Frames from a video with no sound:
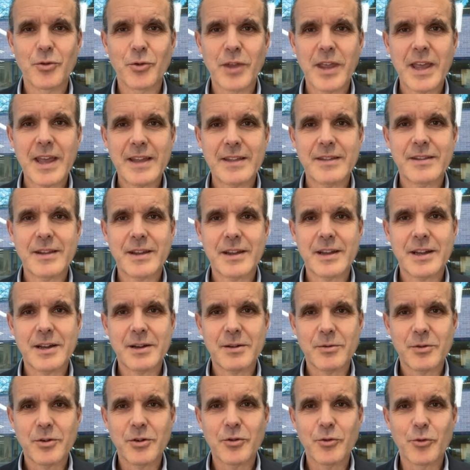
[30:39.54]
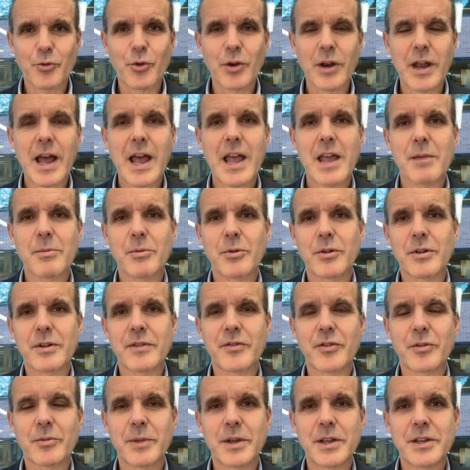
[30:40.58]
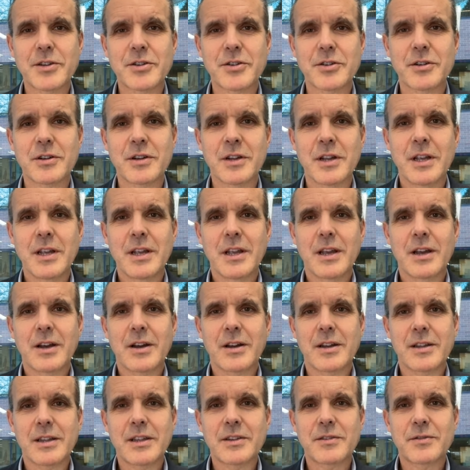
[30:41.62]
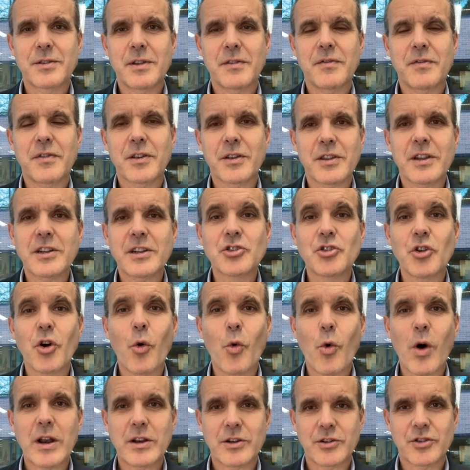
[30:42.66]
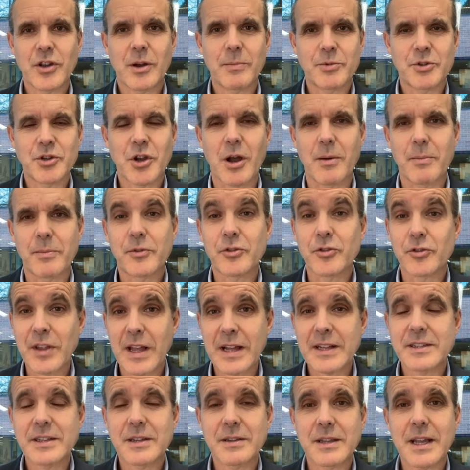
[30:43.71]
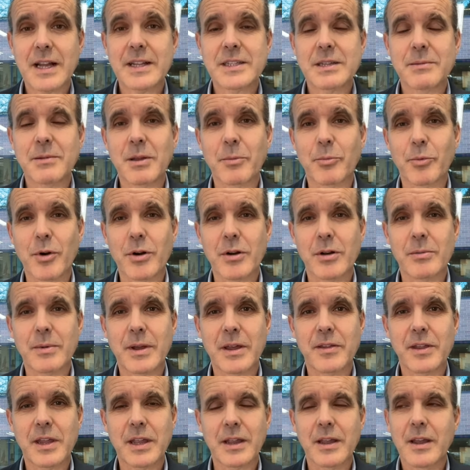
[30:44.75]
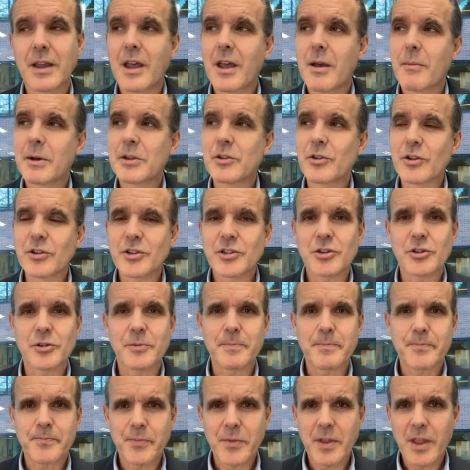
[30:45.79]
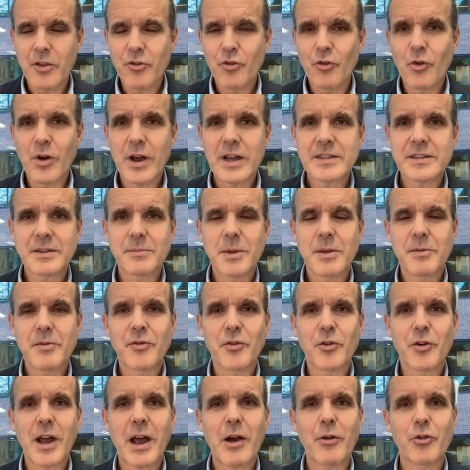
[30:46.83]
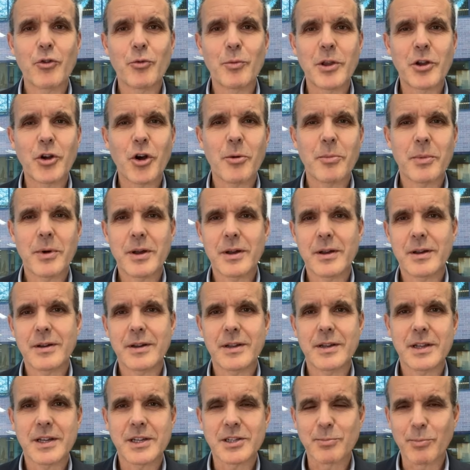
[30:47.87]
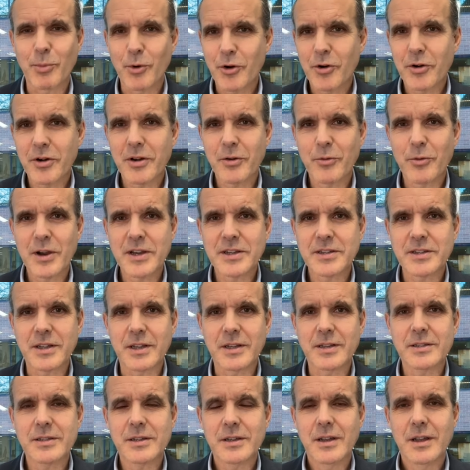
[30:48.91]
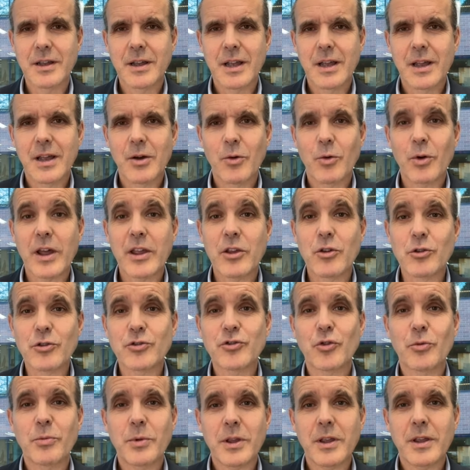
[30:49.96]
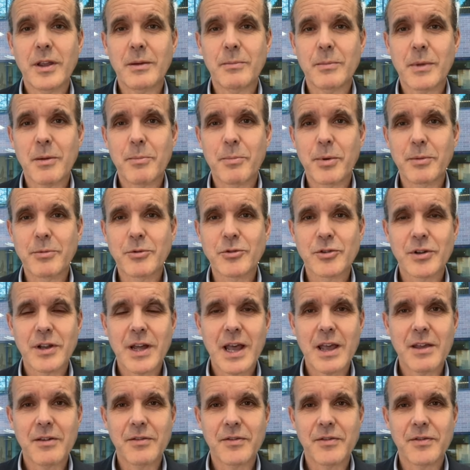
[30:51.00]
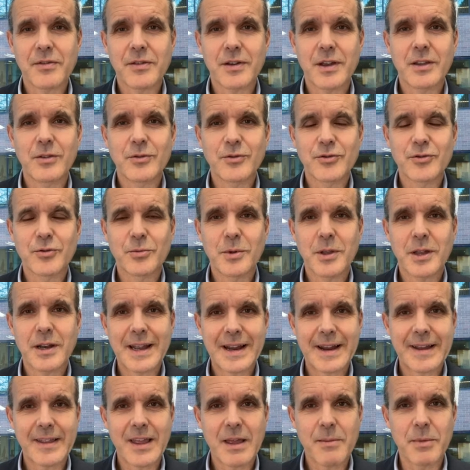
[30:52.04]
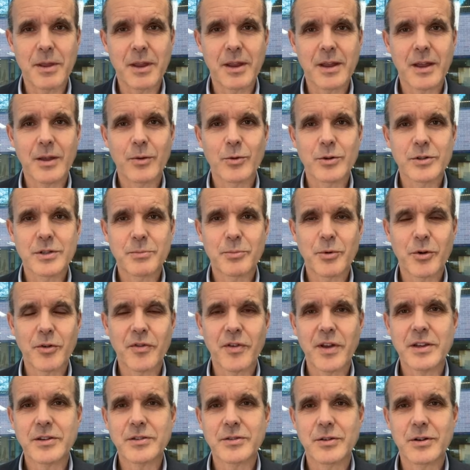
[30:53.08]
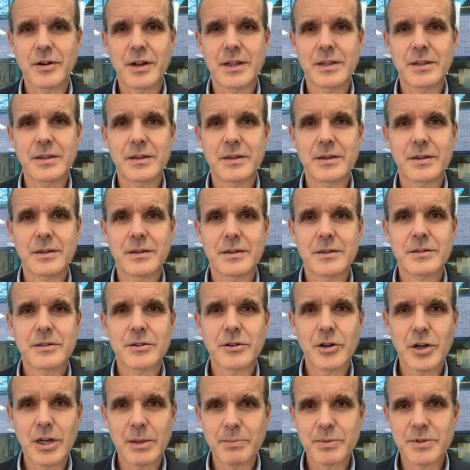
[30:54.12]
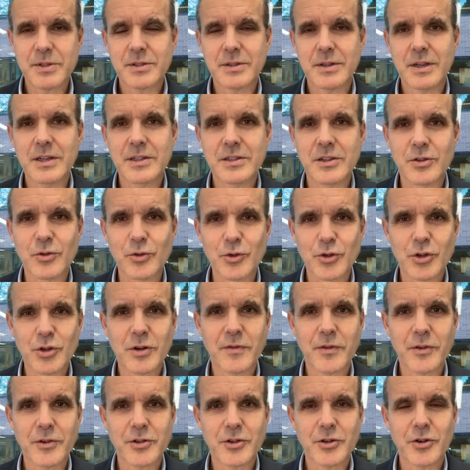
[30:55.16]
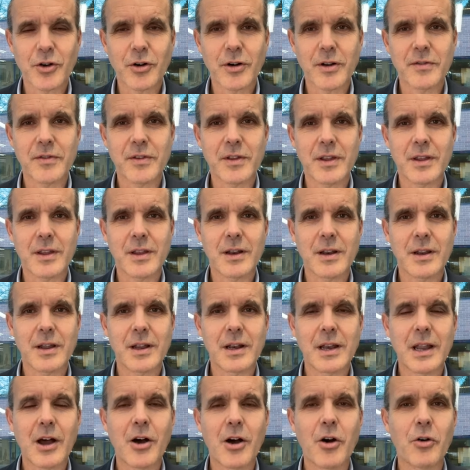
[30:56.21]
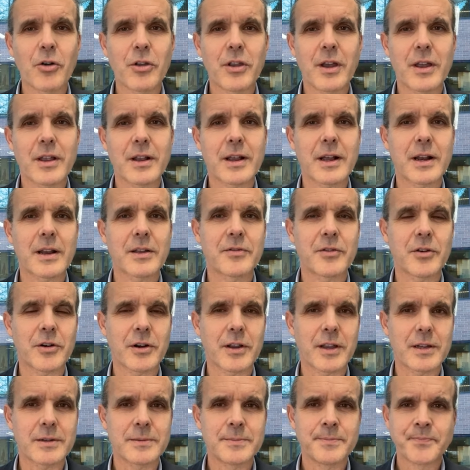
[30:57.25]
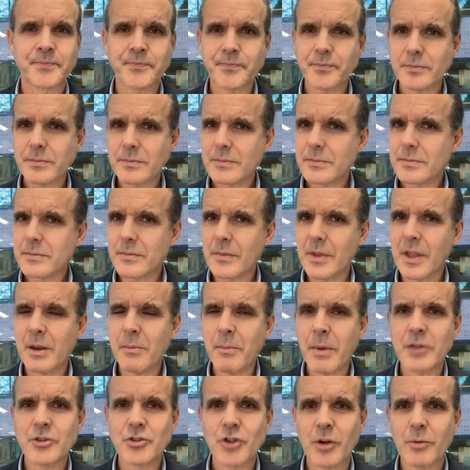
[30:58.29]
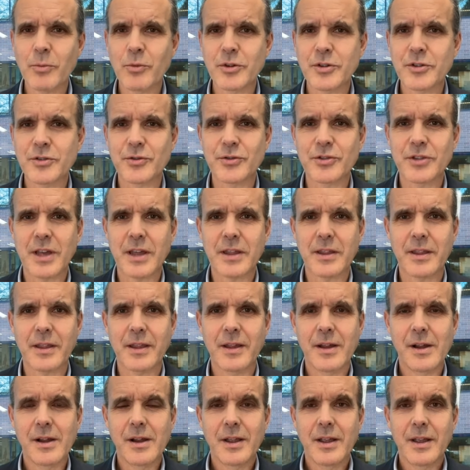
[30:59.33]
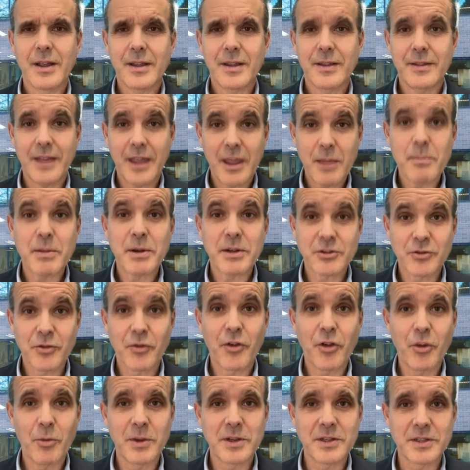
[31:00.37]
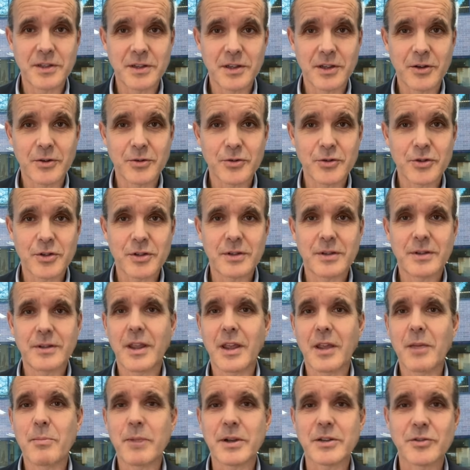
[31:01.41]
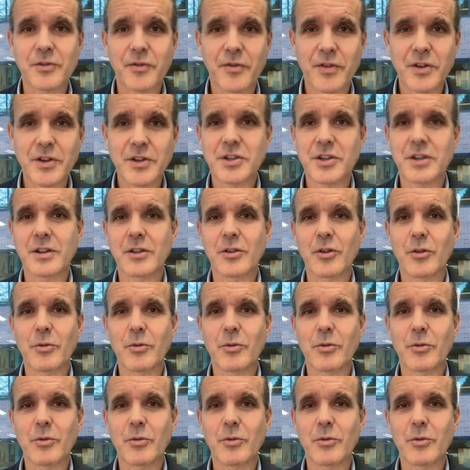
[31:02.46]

get reliable information. It's difficult. There is no one-stop shop. So that's a big problem, I think. But also, and you asked me before how you become an explorer in residence. Well, I used to be, in my previous life, I used to be an academic. I was a professor at the Scripps Institution of Oceanography in La Jolla in California. And my job was to study the impacts of humans in the ocean, the impacts of fishing,